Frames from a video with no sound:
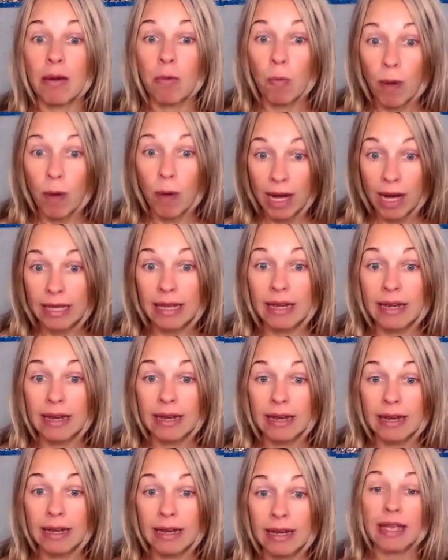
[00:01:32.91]

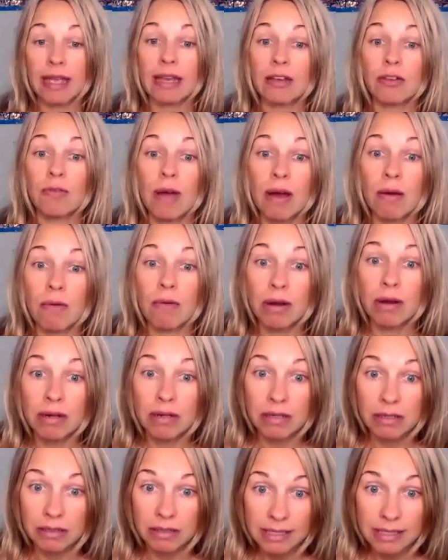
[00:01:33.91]
awakening again to our
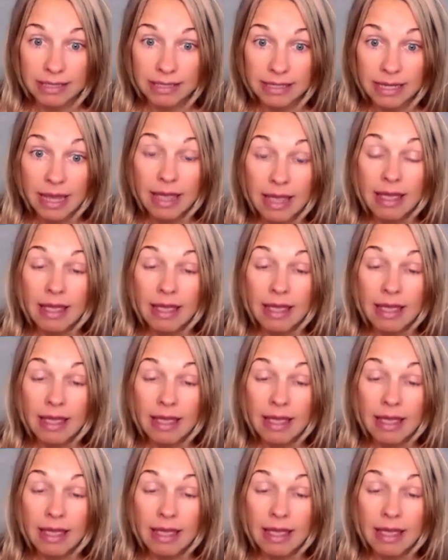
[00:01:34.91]
hearts,